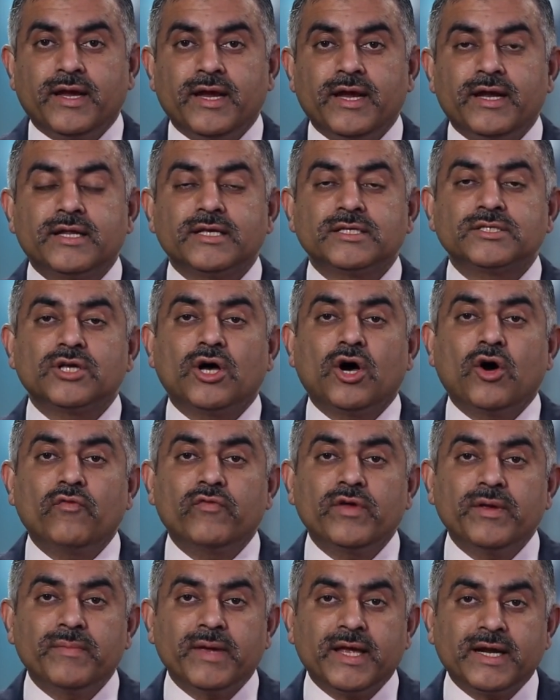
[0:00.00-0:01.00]
It is how
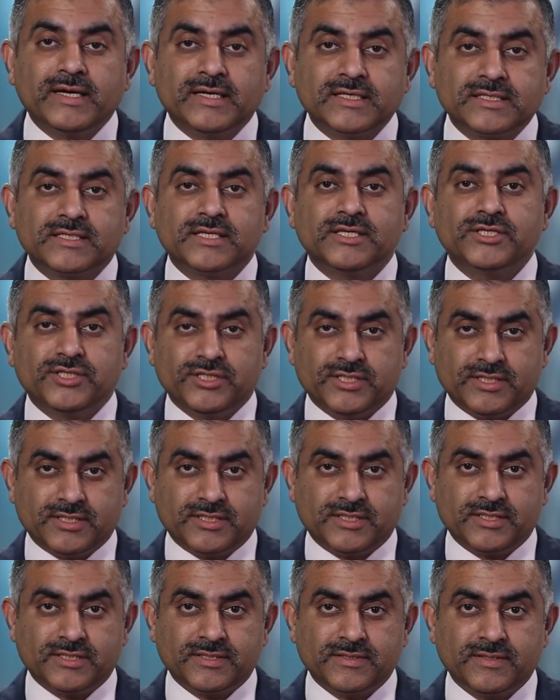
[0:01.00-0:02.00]
we make
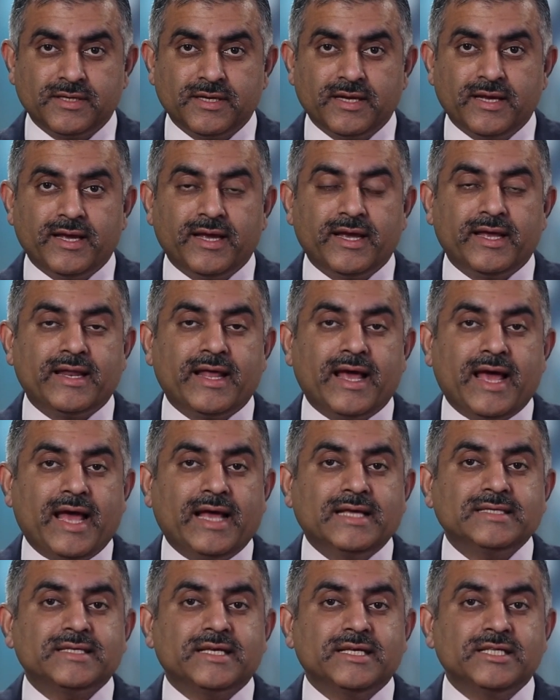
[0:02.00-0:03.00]
decisions. And
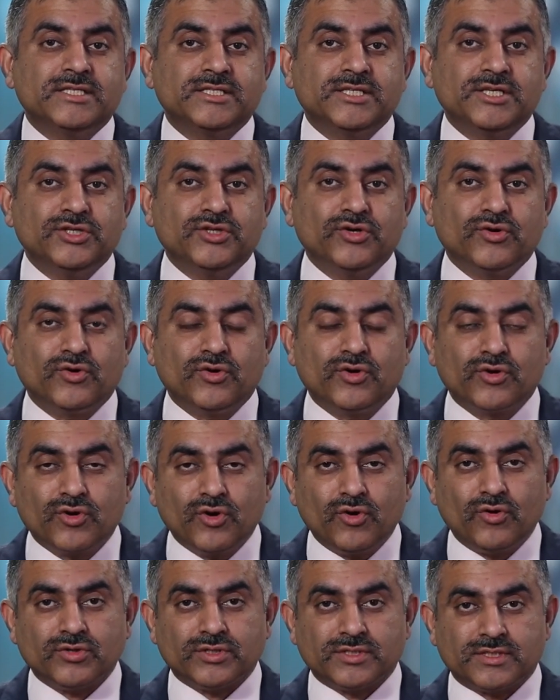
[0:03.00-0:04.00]
as InceDo
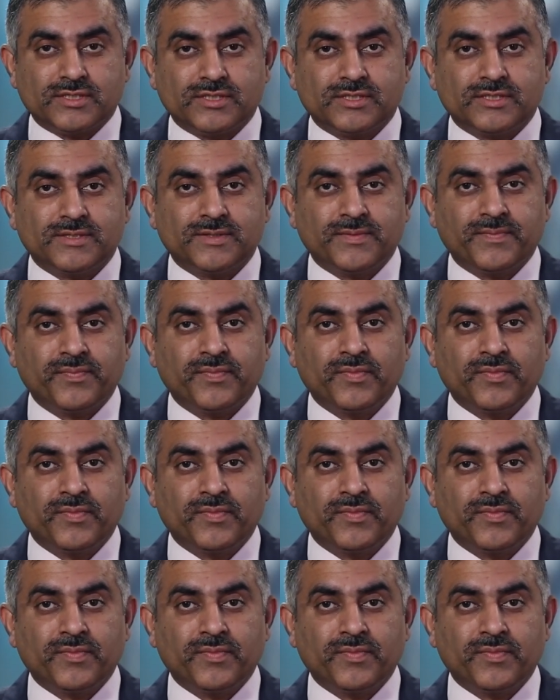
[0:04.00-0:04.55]
grows,